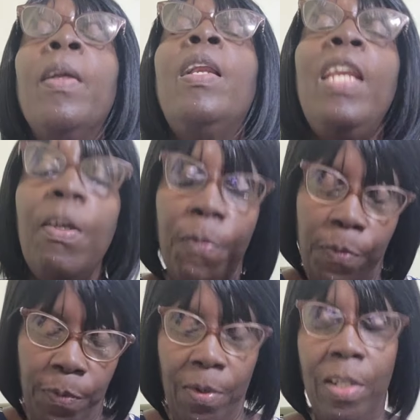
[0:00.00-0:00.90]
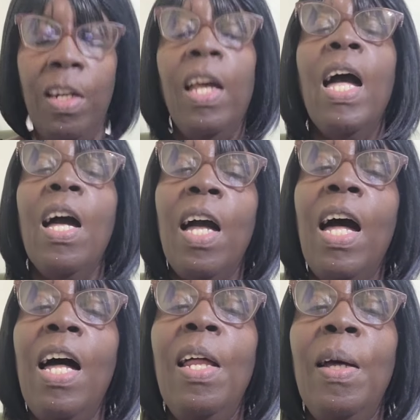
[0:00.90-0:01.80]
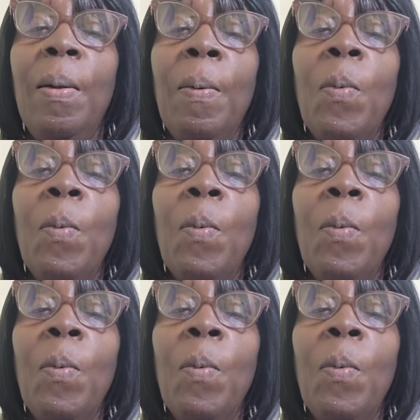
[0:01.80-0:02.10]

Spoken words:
Lift the gag order.